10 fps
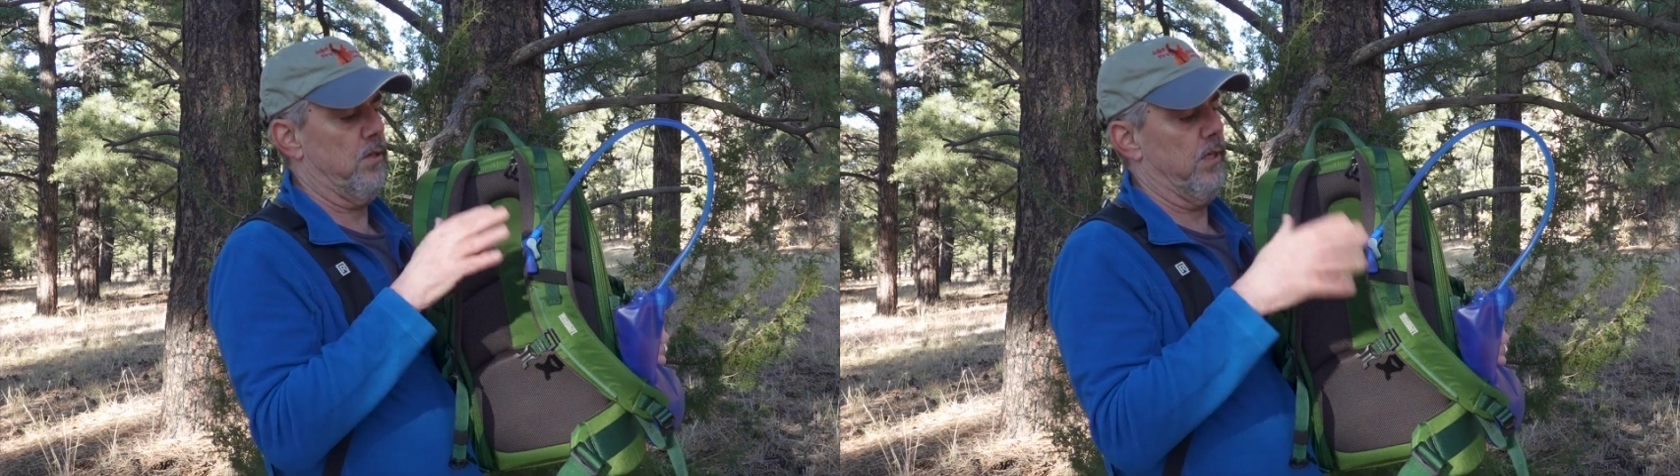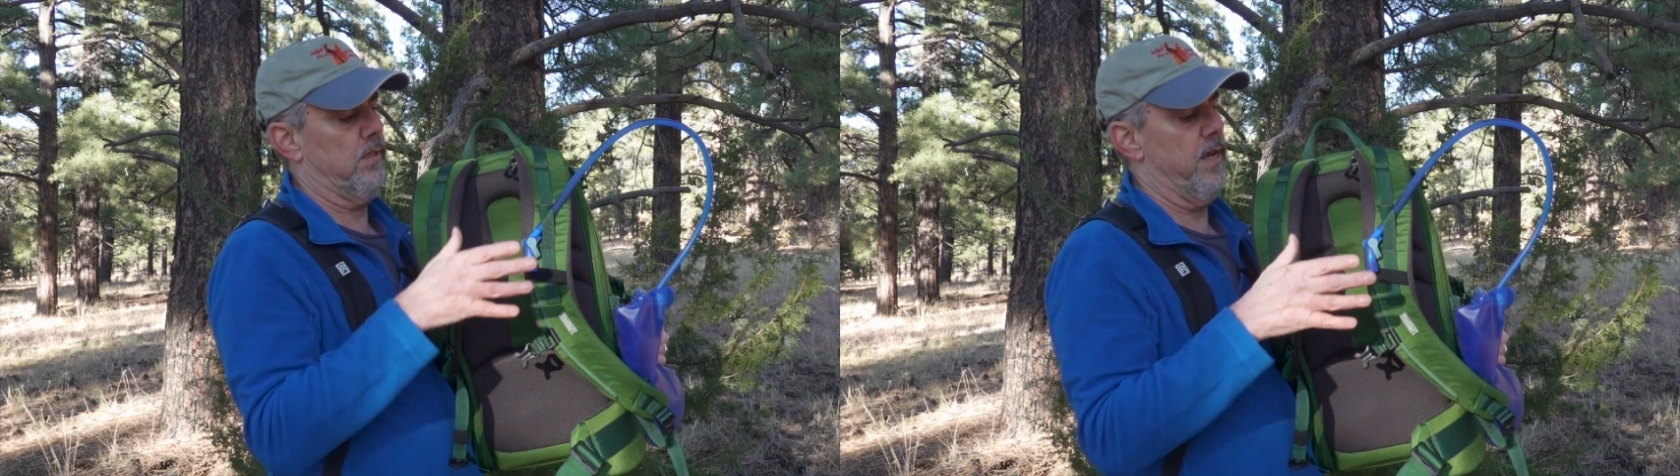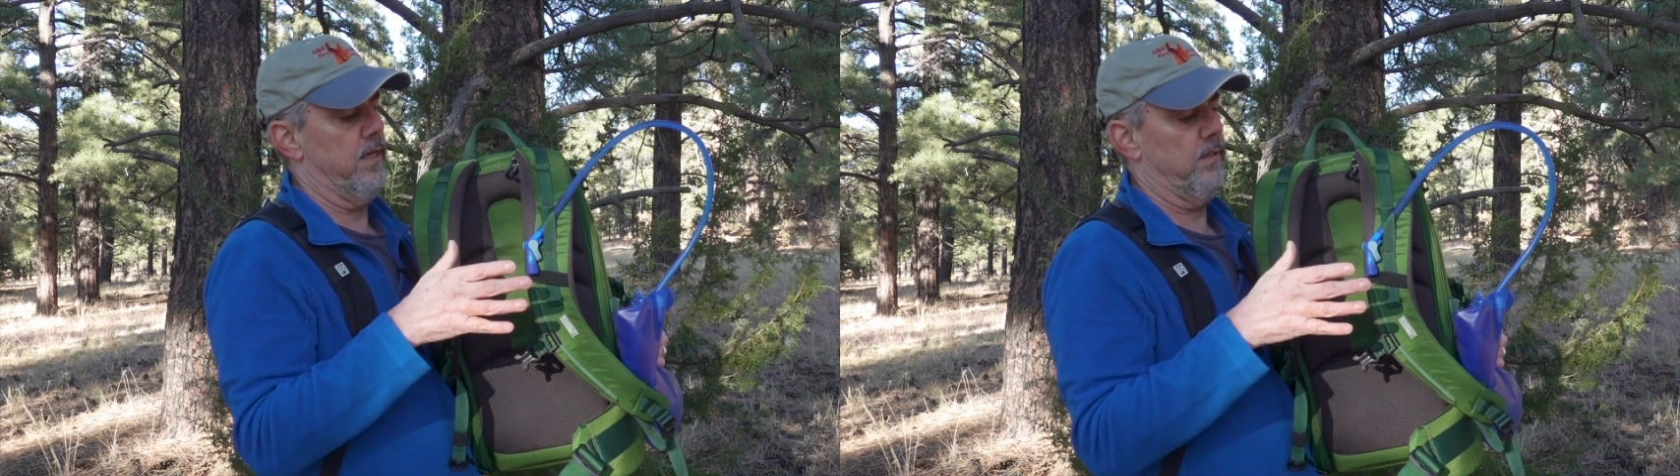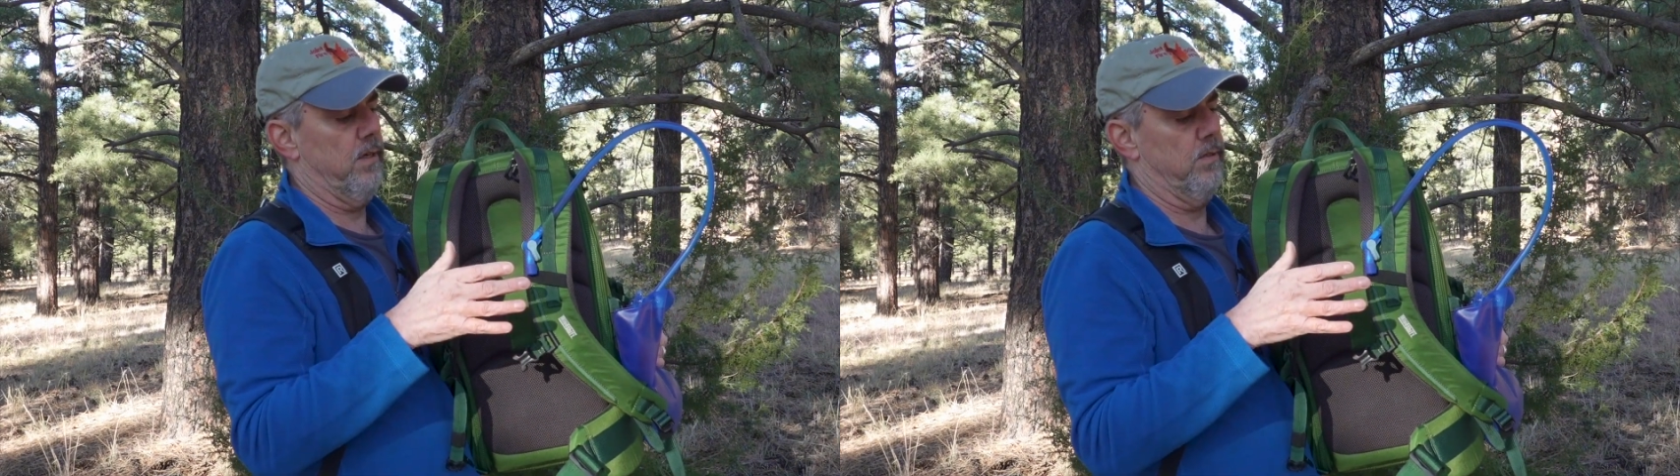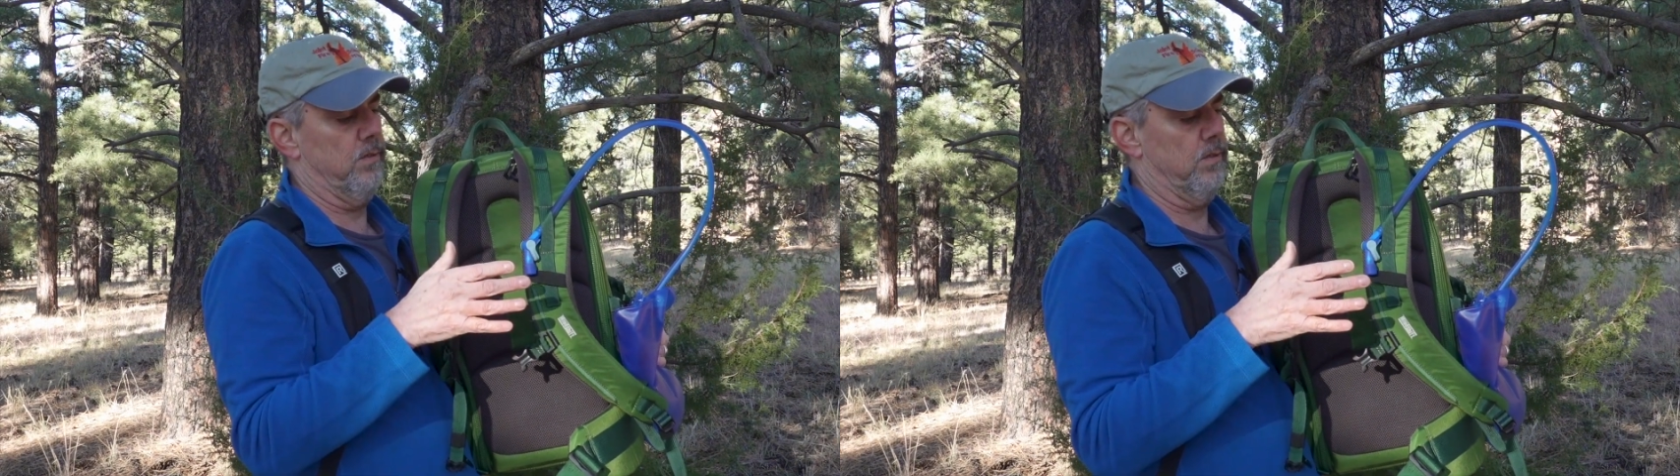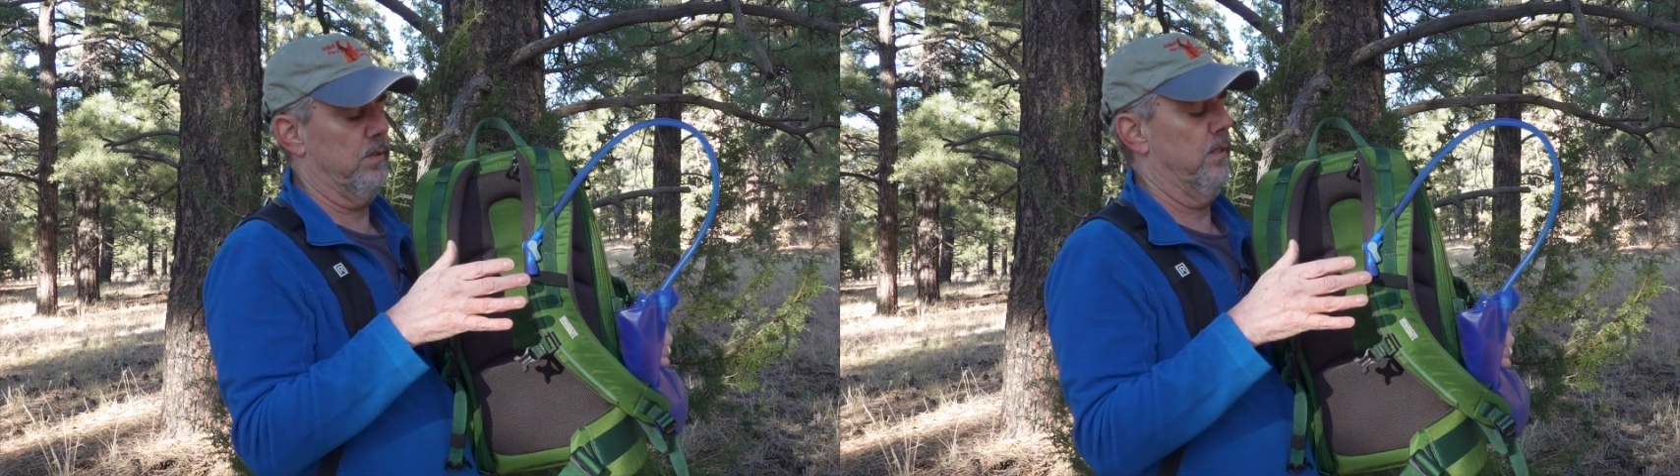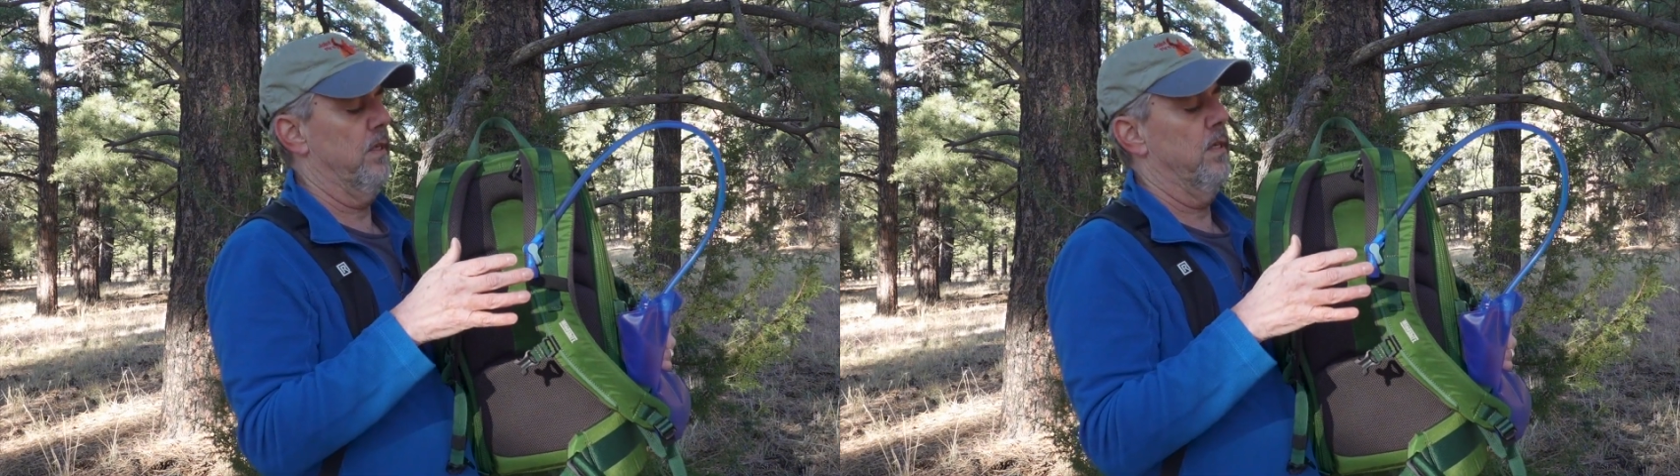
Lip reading: Think Tank does